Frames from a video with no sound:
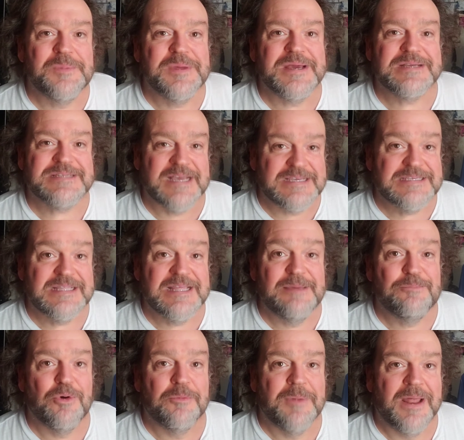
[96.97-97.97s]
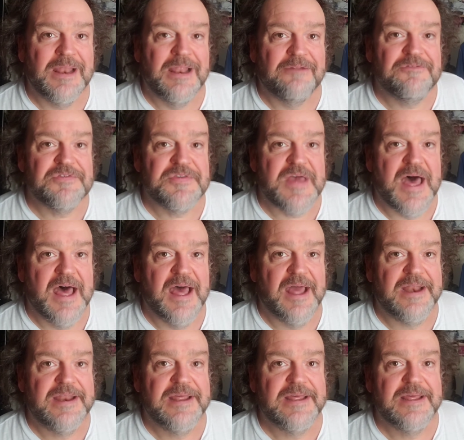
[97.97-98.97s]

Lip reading: because I sleep on my left side.